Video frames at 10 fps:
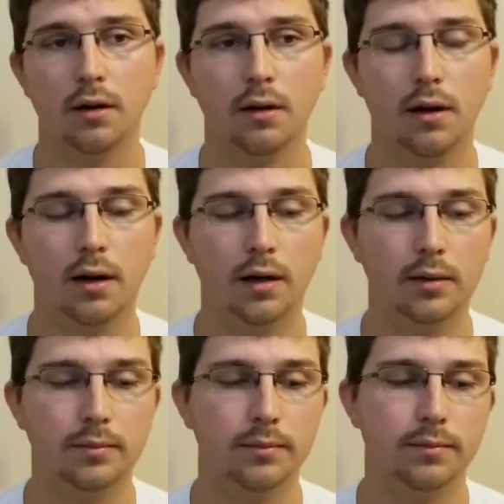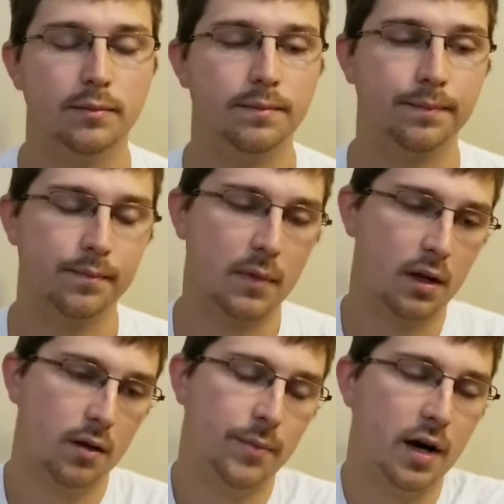
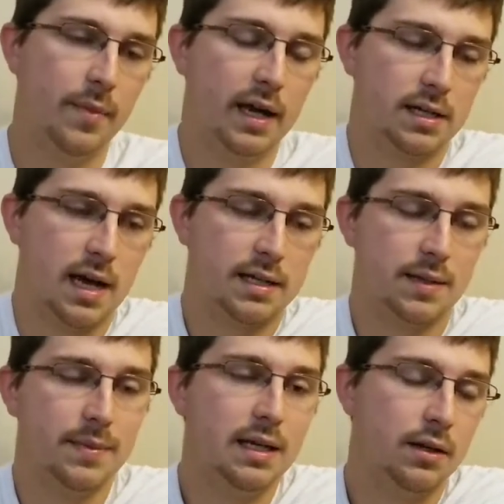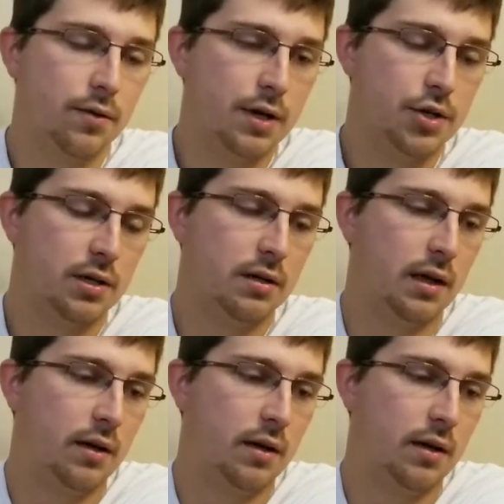Paramedics got to me and Christian and